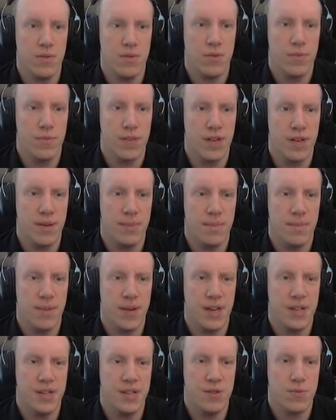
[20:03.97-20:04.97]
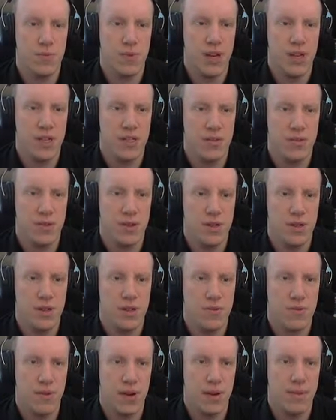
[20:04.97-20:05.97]
Would be the best way to
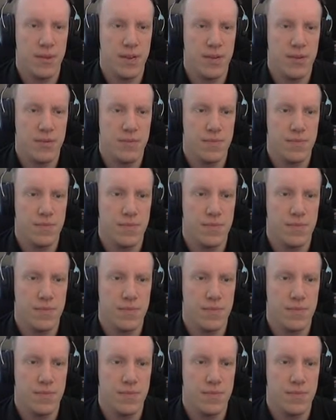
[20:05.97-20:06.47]
describe it.